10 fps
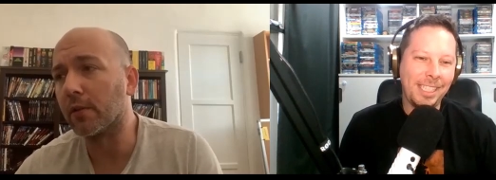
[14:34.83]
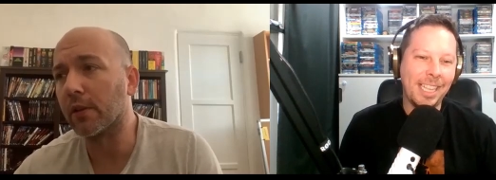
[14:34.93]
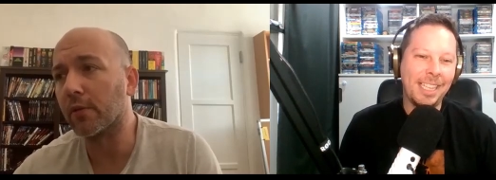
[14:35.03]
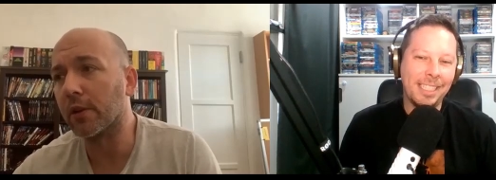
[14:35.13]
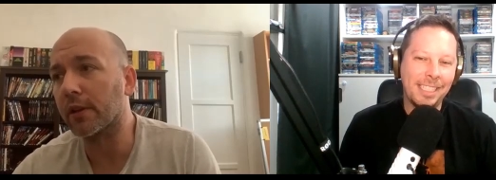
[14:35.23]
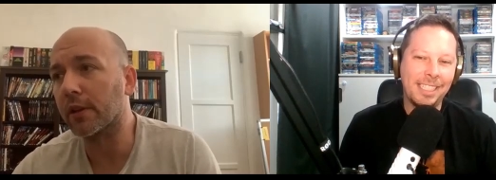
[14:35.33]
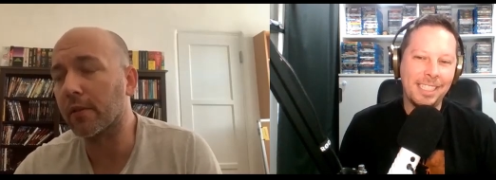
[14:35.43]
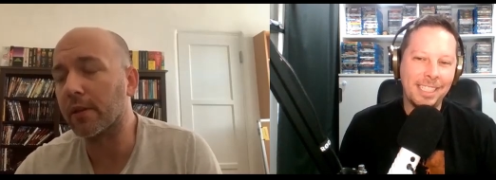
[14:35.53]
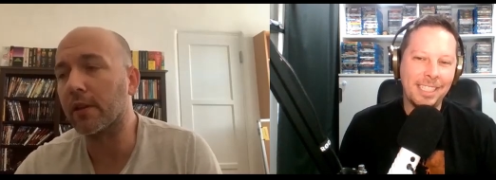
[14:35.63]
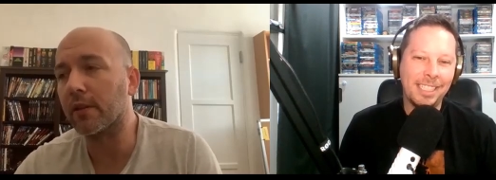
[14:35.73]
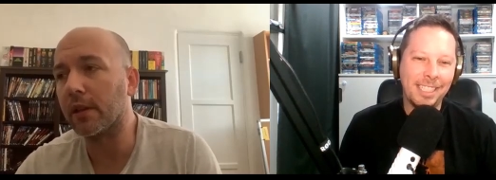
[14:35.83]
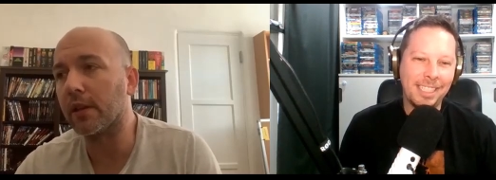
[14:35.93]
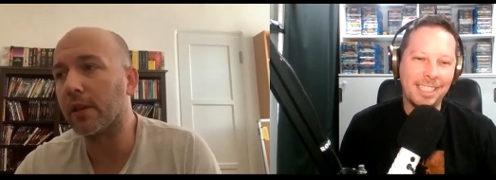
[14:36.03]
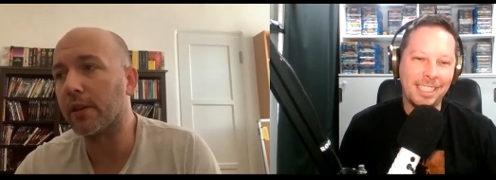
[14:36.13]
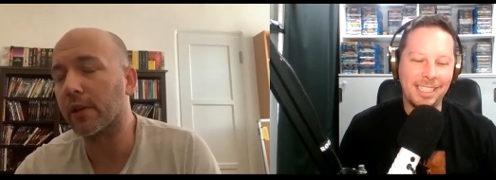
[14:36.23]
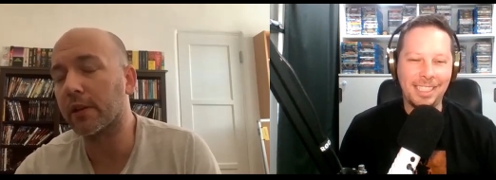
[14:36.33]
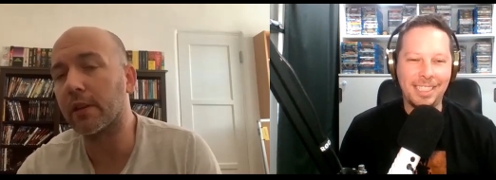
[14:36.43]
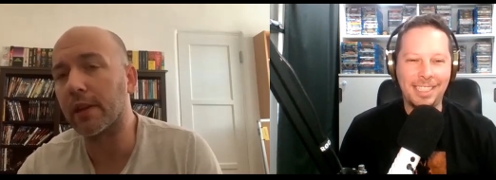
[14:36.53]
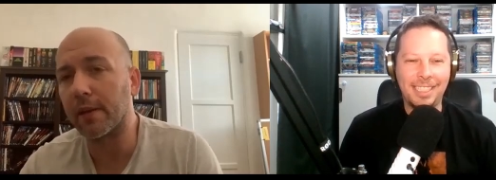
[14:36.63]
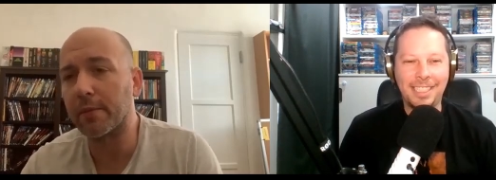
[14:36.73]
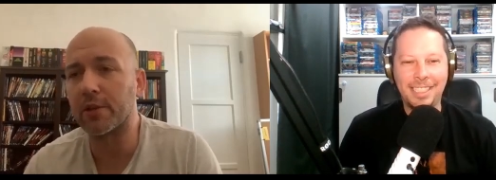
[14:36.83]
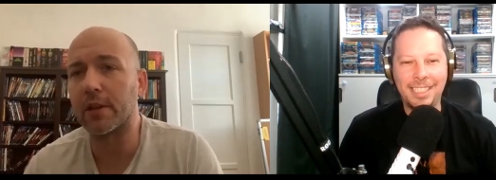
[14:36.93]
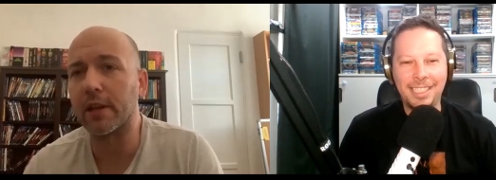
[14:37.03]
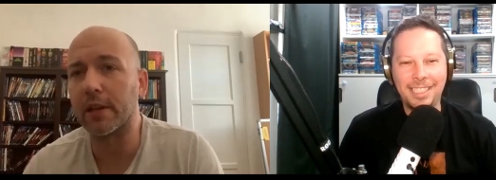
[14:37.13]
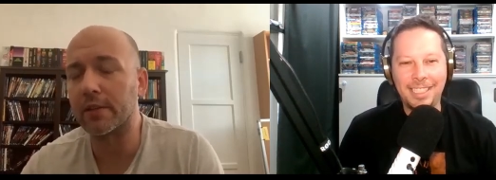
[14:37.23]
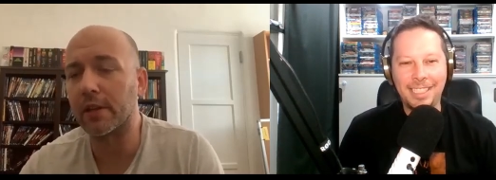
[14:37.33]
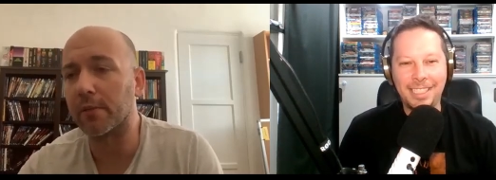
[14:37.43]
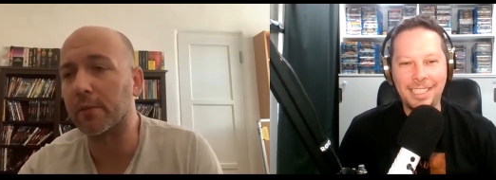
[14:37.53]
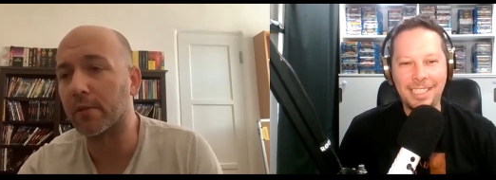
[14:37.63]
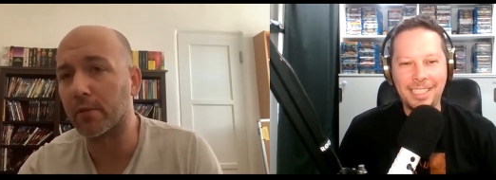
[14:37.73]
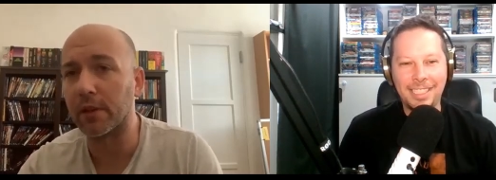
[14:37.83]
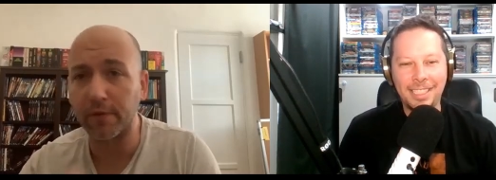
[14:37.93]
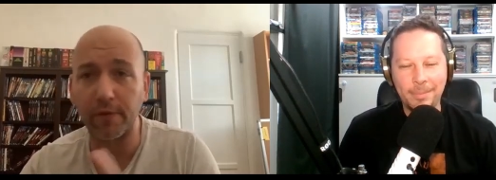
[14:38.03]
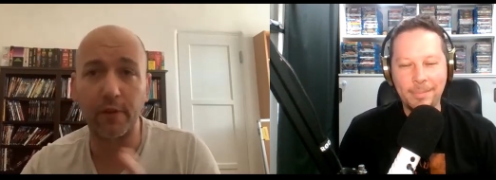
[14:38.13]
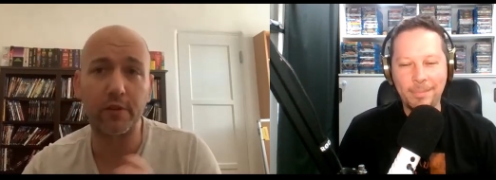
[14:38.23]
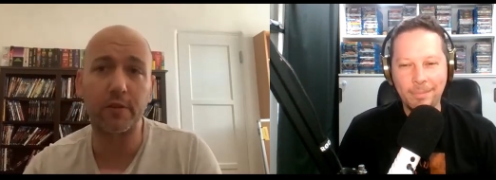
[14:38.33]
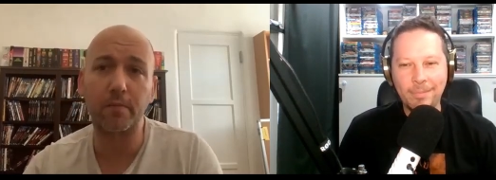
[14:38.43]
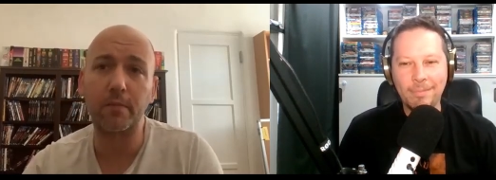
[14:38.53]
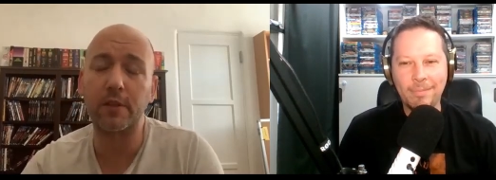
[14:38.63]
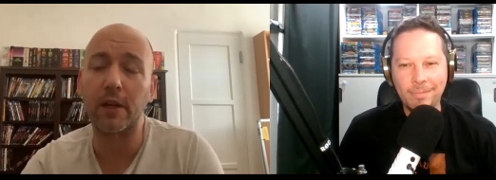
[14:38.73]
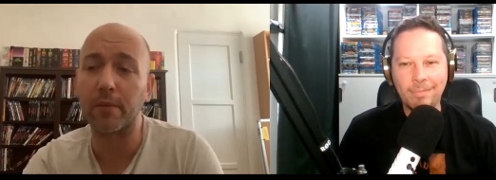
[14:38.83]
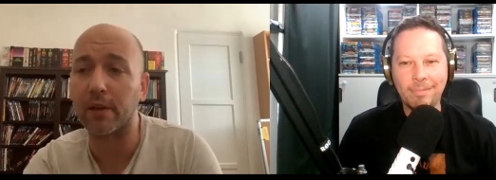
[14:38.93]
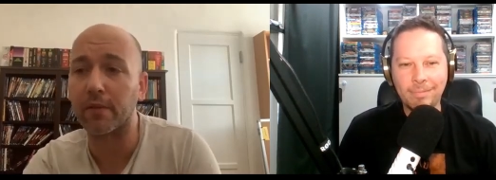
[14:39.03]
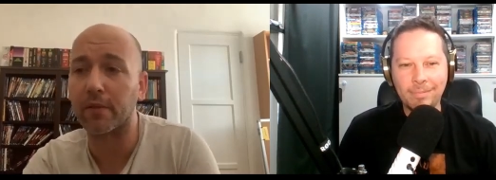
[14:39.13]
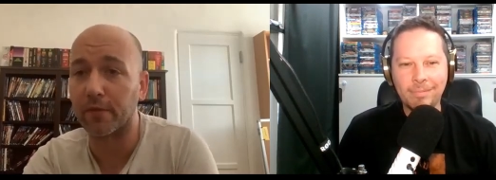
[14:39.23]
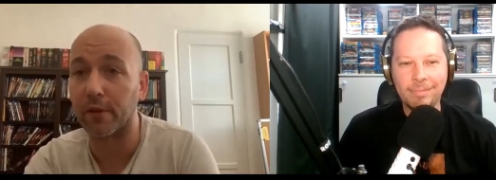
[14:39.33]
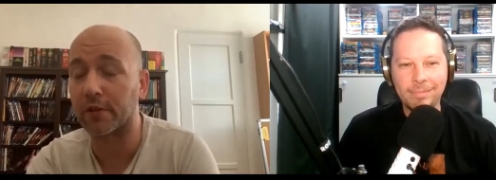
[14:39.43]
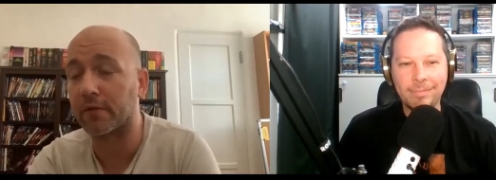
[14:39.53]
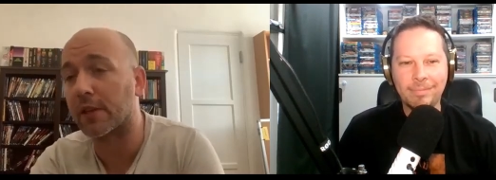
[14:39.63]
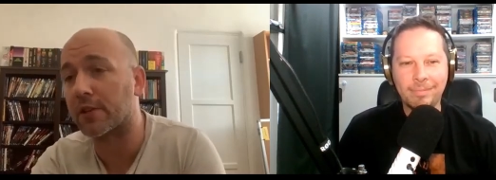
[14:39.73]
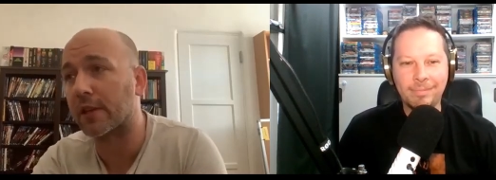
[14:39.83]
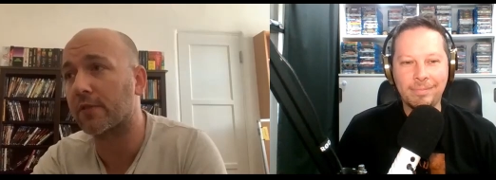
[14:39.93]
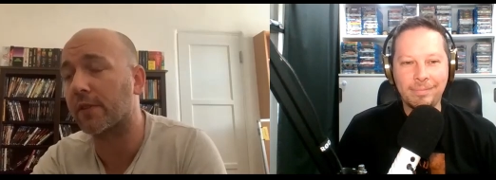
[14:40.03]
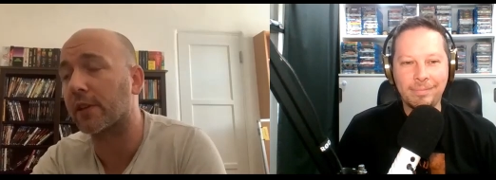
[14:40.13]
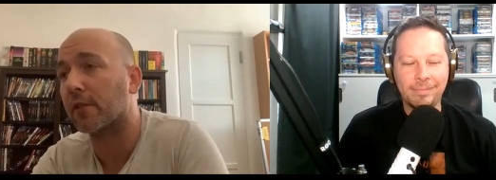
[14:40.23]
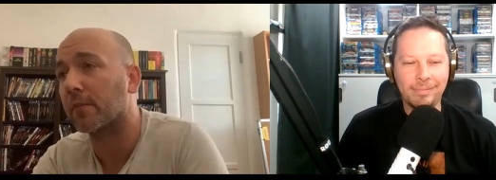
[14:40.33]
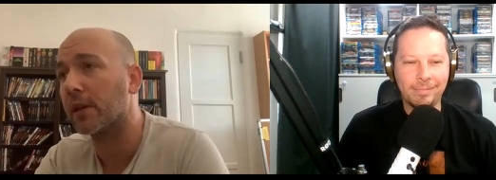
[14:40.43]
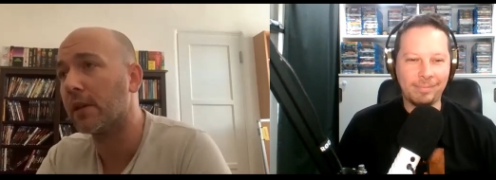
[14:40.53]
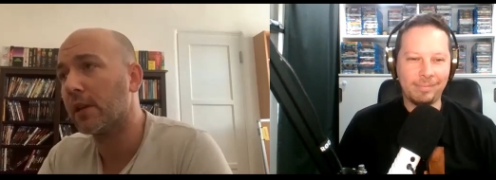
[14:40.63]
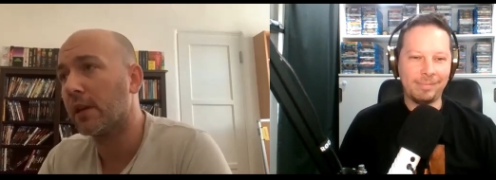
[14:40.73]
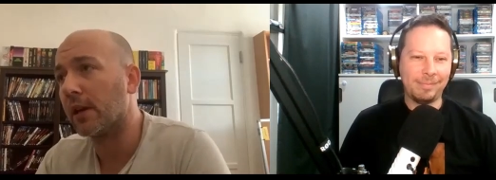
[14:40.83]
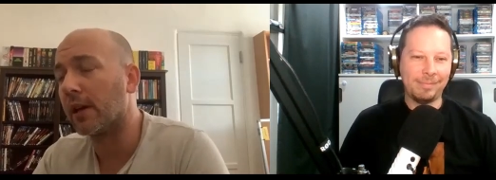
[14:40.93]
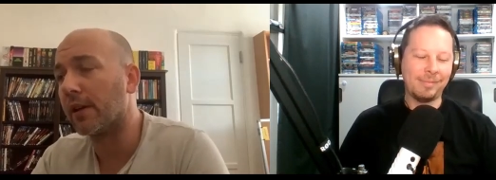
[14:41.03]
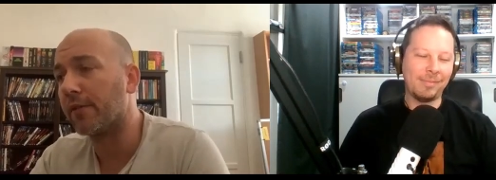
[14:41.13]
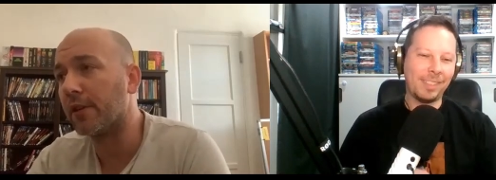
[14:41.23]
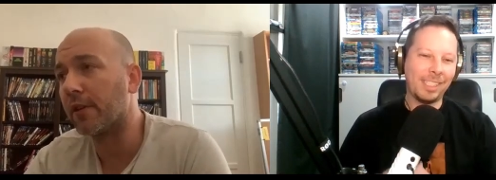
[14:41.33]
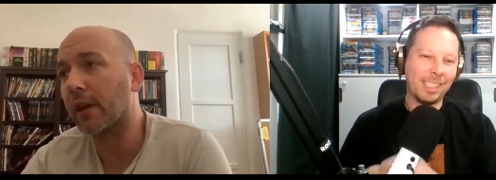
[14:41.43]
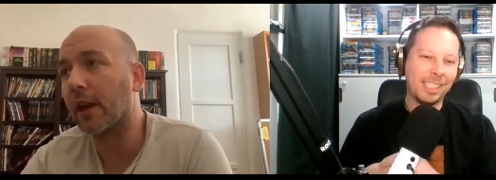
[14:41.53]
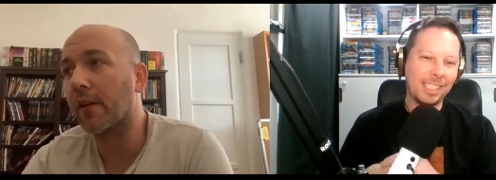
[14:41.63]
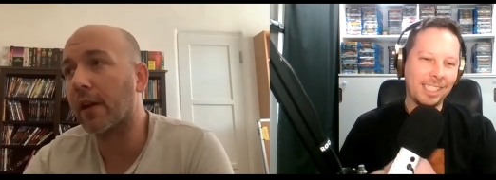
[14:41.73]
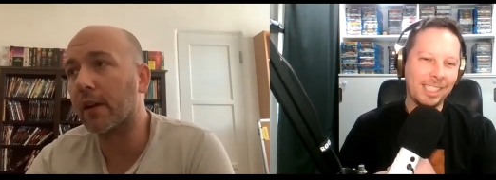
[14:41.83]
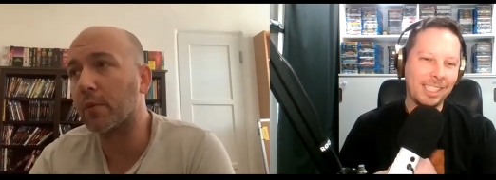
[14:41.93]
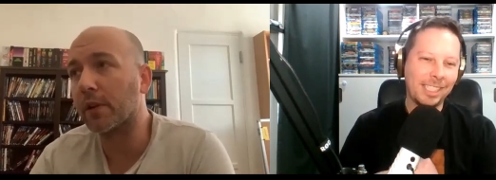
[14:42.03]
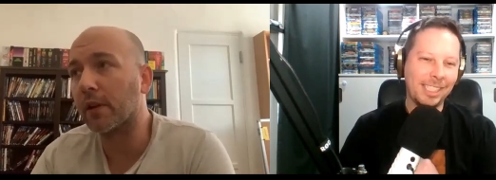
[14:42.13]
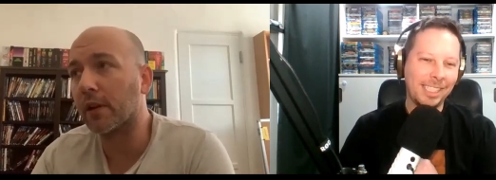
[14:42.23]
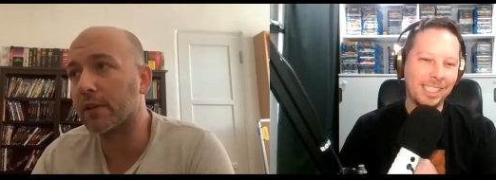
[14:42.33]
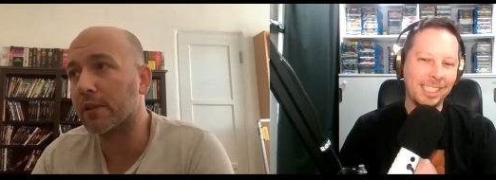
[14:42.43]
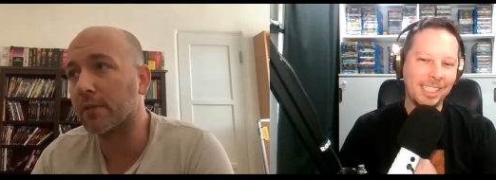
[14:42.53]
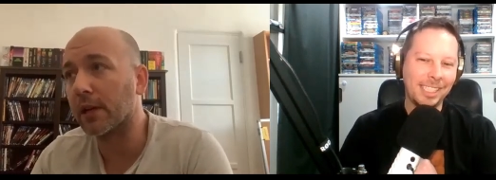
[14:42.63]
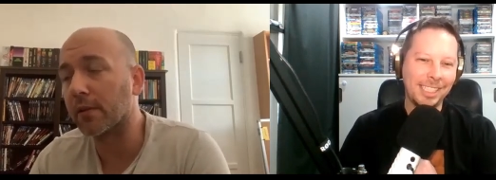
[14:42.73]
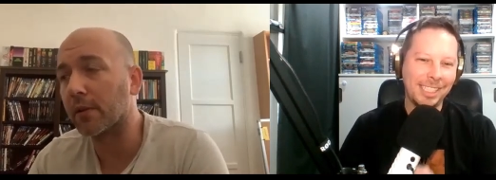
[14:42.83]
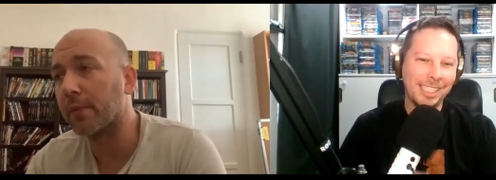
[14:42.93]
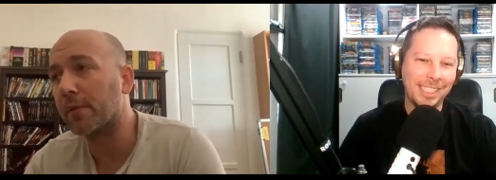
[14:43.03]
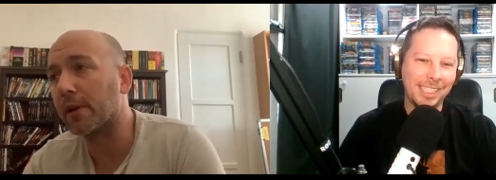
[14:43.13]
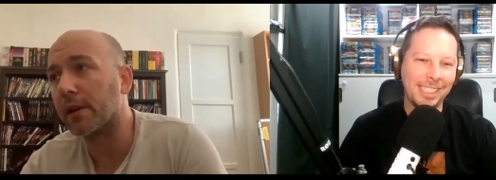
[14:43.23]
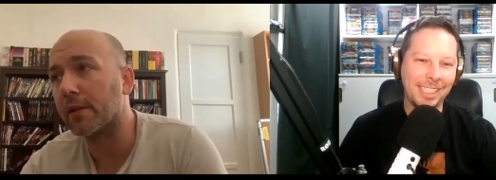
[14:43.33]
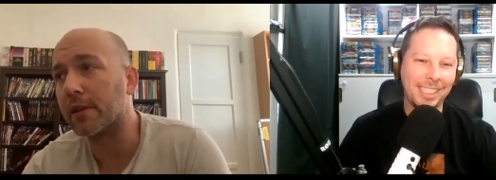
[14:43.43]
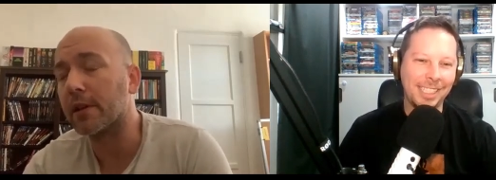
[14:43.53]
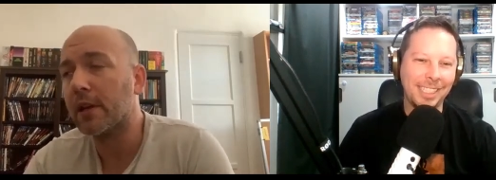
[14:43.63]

Speaker 1: really wanted to come, you know, he, he directed the amateur night segment, really the first segment of the first VHS film uh, if you don't count Adam Wingard's in my wraparound.